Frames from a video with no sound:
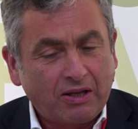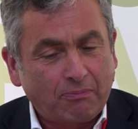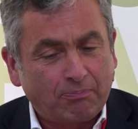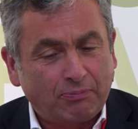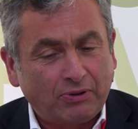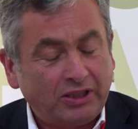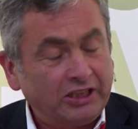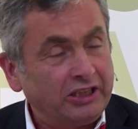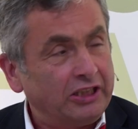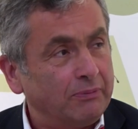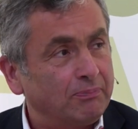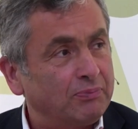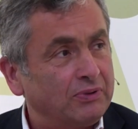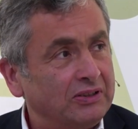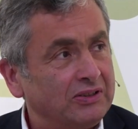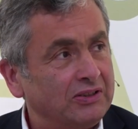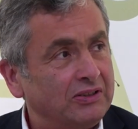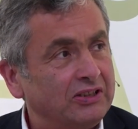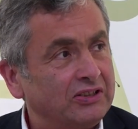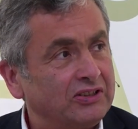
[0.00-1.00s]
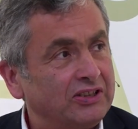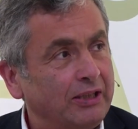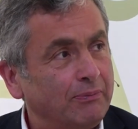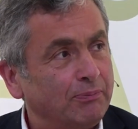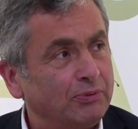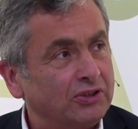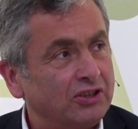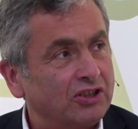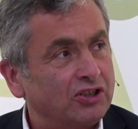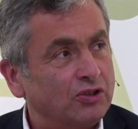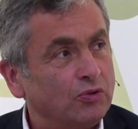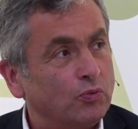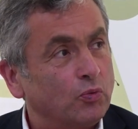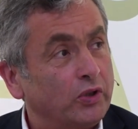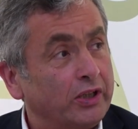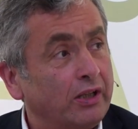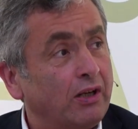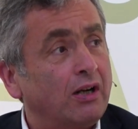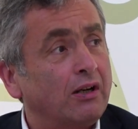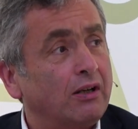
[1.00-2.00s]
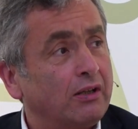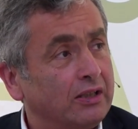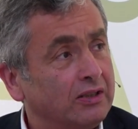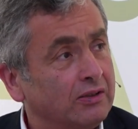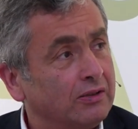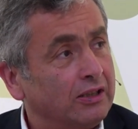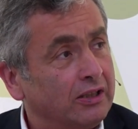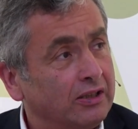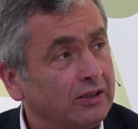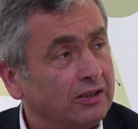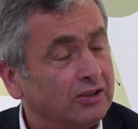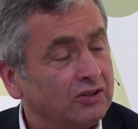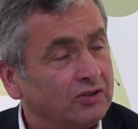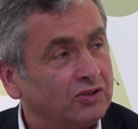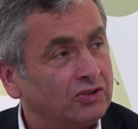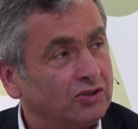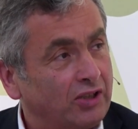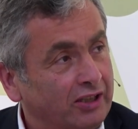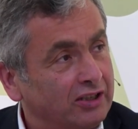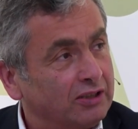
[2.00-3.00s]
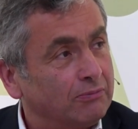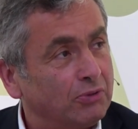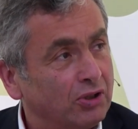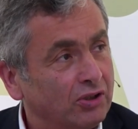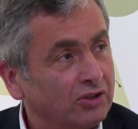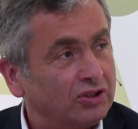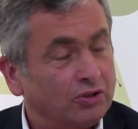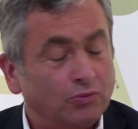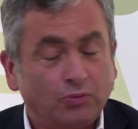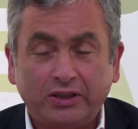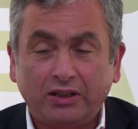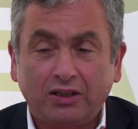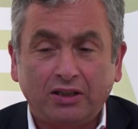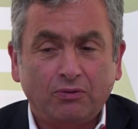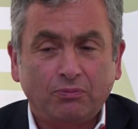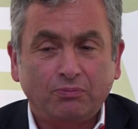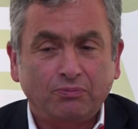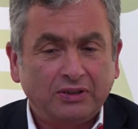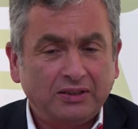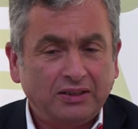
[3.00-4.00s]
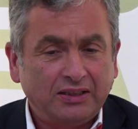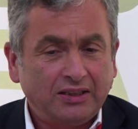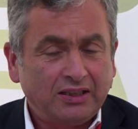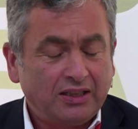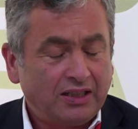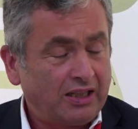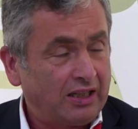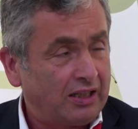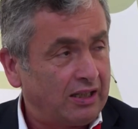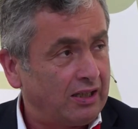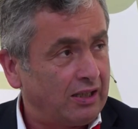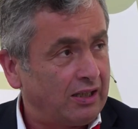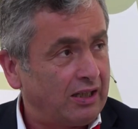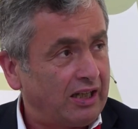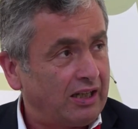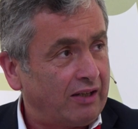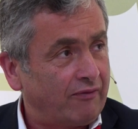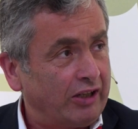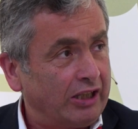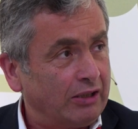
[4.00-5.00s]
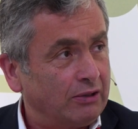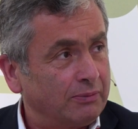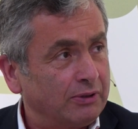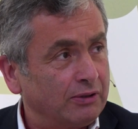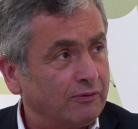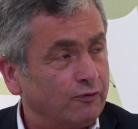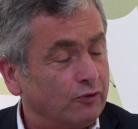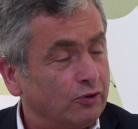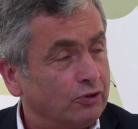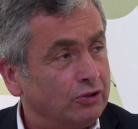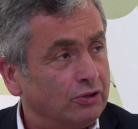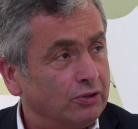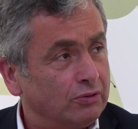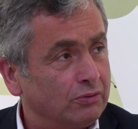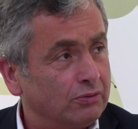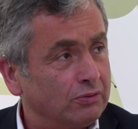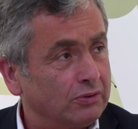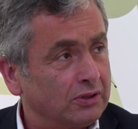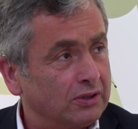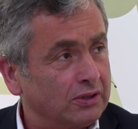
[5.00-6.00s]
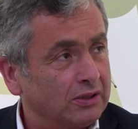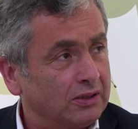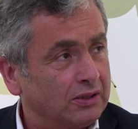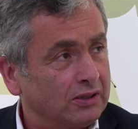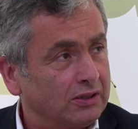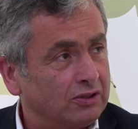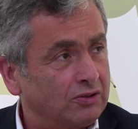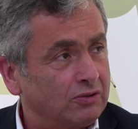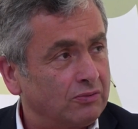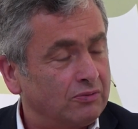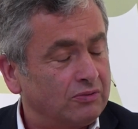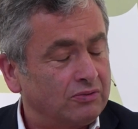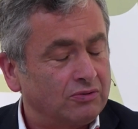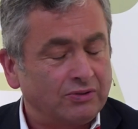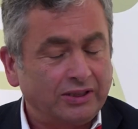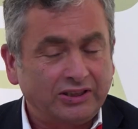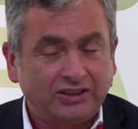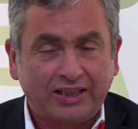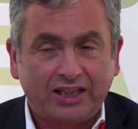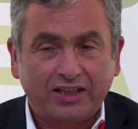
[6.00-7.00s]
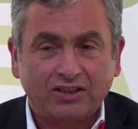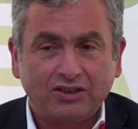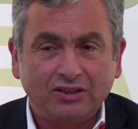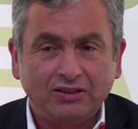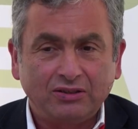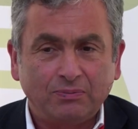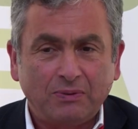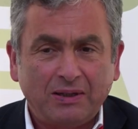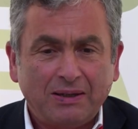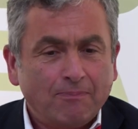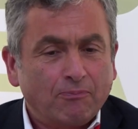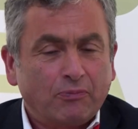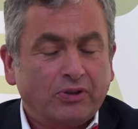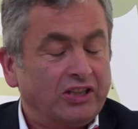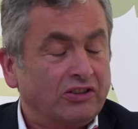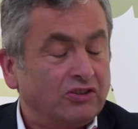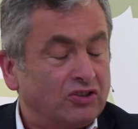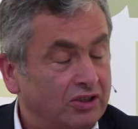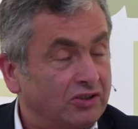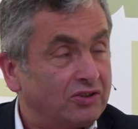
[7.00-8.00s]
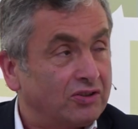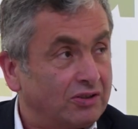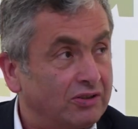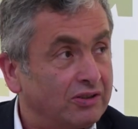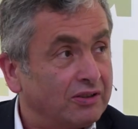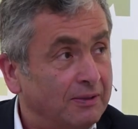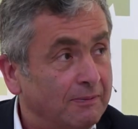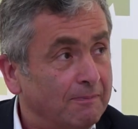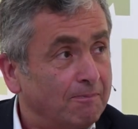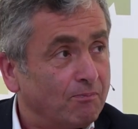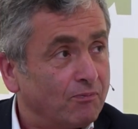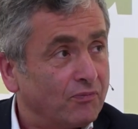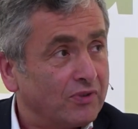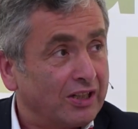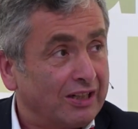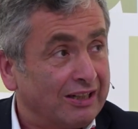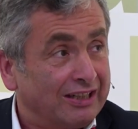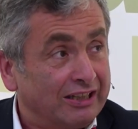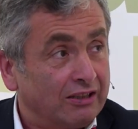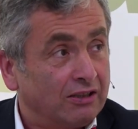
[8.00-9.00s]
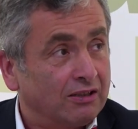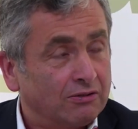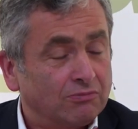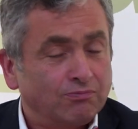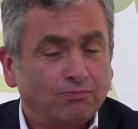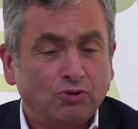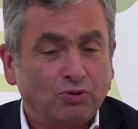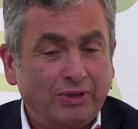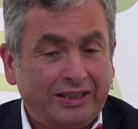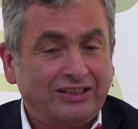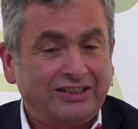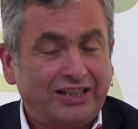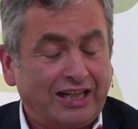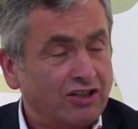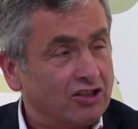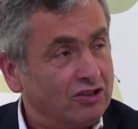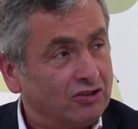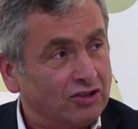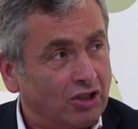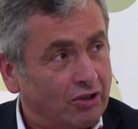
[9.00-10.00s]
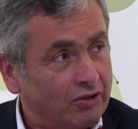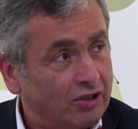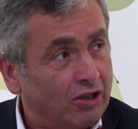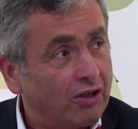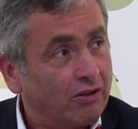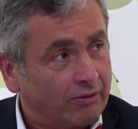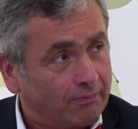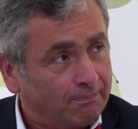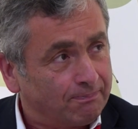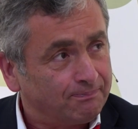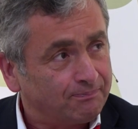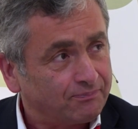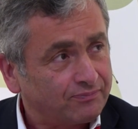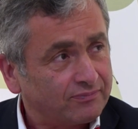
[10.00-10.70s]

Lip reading: Berlin Hip is in the same position. We are in the starting blocks, and we are available for new transactions. But there's just little transactions going on.